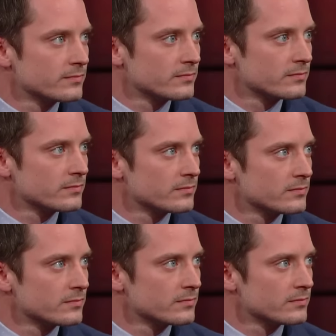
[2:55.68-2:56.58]
it
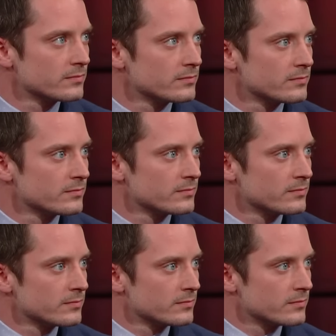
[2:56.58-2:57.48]

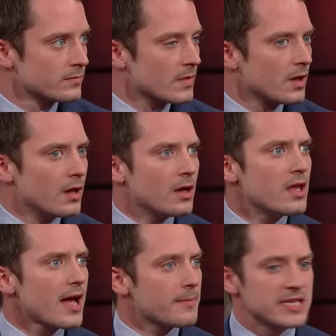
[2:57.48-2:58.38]
professionally?
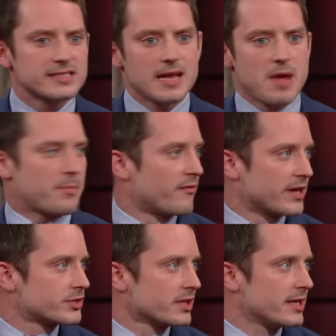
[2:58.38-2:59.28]
Yeah, I mean,
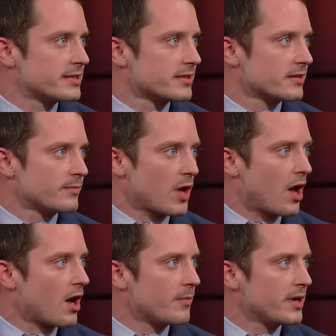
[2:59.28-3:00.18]
semi-professionally. It's a
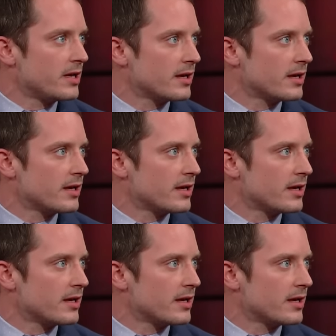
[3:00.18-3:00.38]
hobby.